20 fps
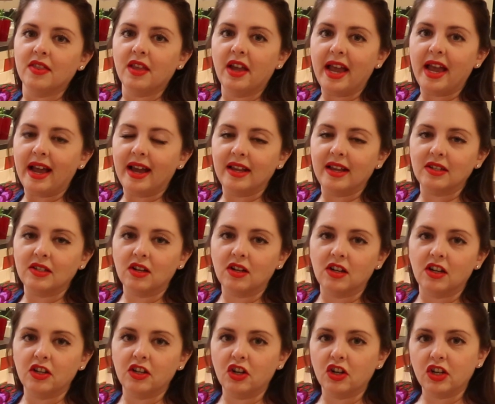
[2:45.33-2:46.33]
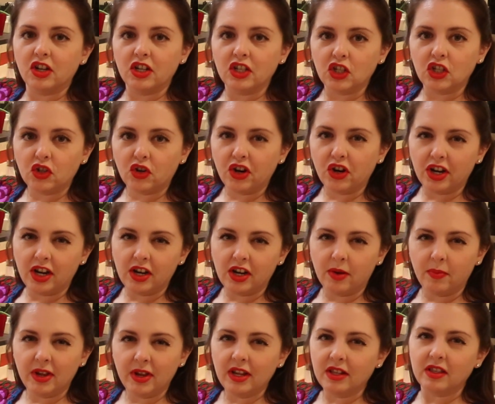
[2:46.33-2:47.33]
and you're going to stir it in
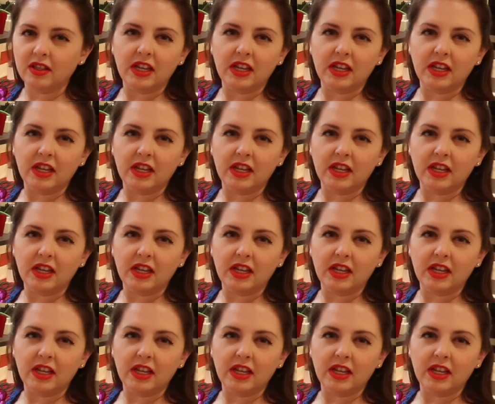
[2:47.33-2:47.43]
a bit,